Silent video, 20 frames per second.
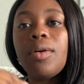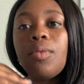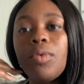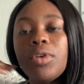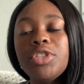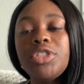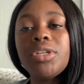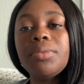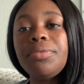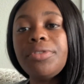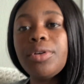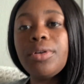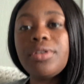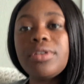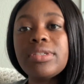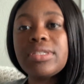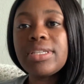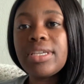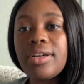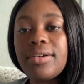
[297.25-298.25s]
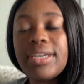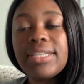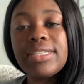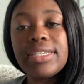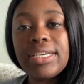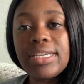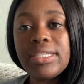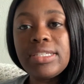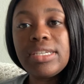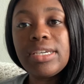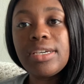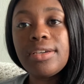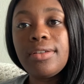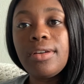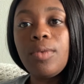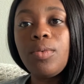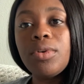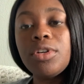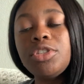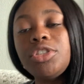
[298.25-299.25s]
Once your pre-order sale has ended,
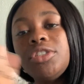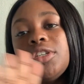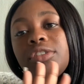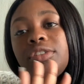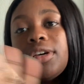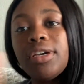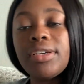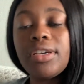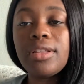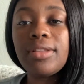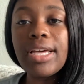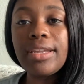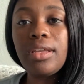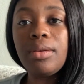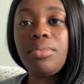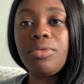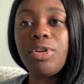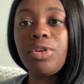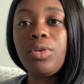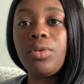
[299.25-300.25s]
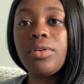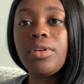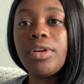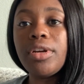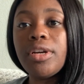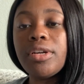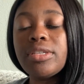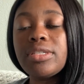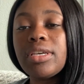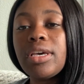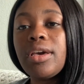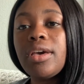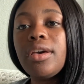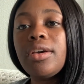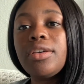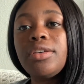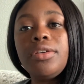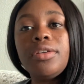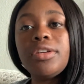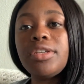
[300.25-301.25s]
or once you're done collecting pre-orders,
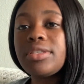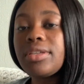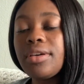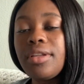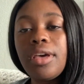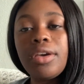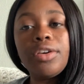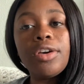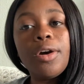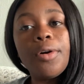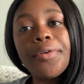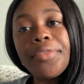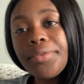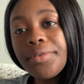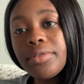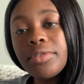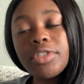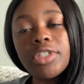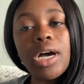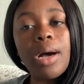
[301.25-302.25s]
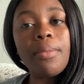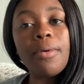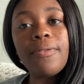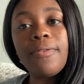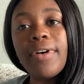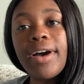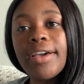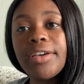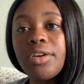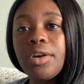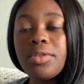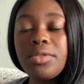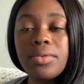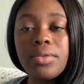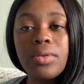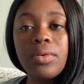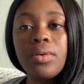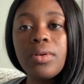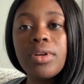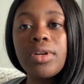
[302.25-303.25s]
you're just gonna go through Shopify, go through
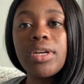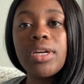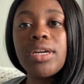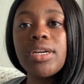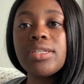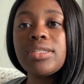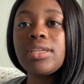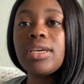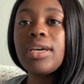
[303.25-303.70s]
the orders,